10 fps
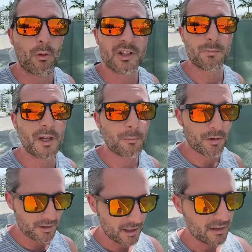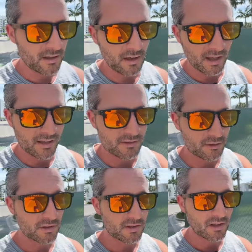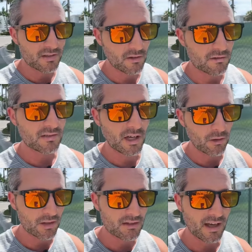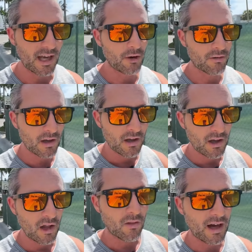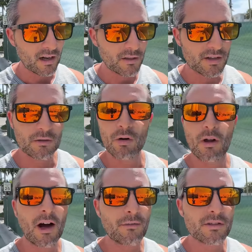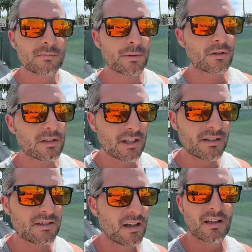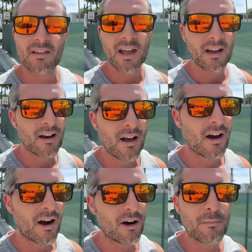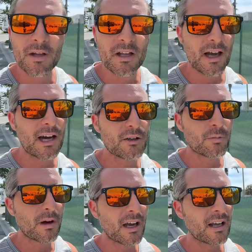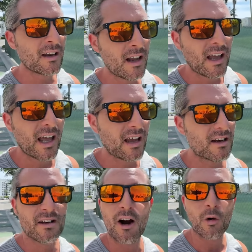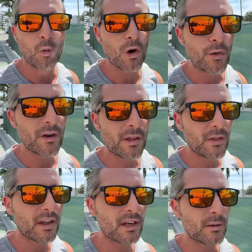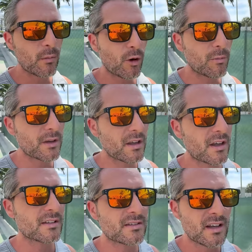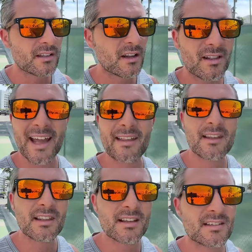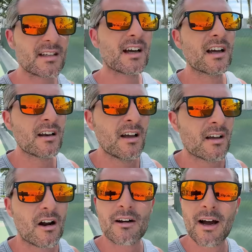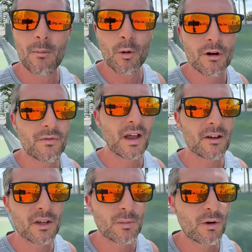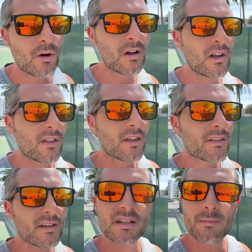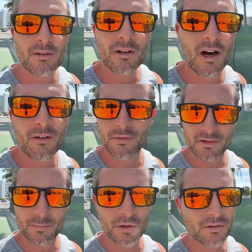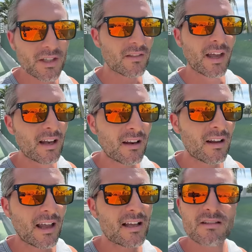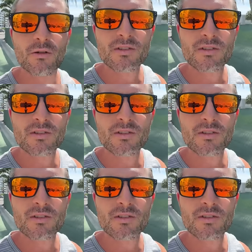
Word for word: what's being predicted is they're just gonna start tearing down a lot of these old office buildings that aren't being occupied and aren't worth anything anymore, because the land that they sit on are now more valuable than this empty office building that has no